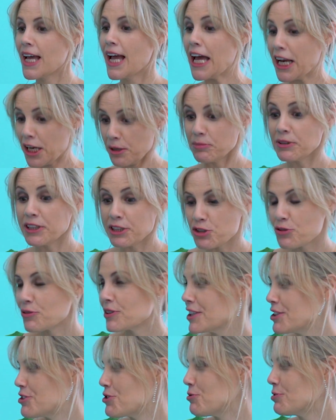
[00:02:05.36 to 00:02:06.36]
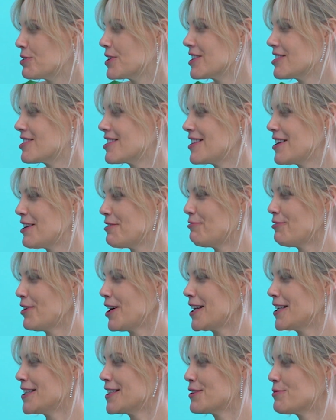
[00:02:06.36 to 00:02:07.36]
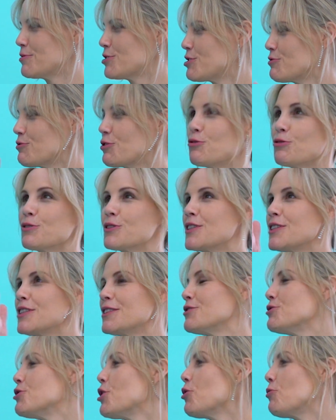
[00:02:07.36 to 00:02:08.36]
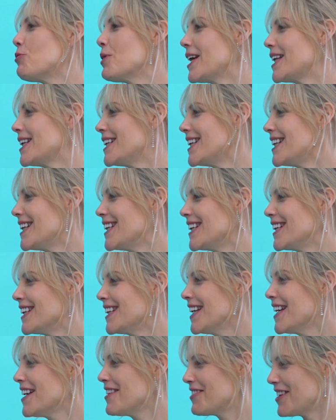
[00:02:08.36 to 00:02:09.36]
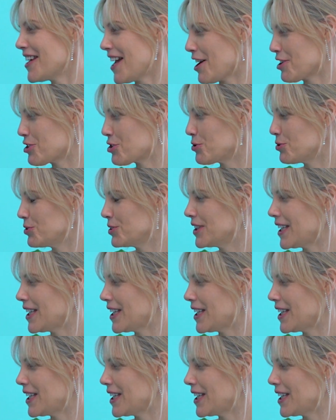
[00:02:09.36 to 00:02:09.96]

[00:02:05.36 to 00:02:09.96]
and I'm literally talking to their face, which of course is nowhere near the actual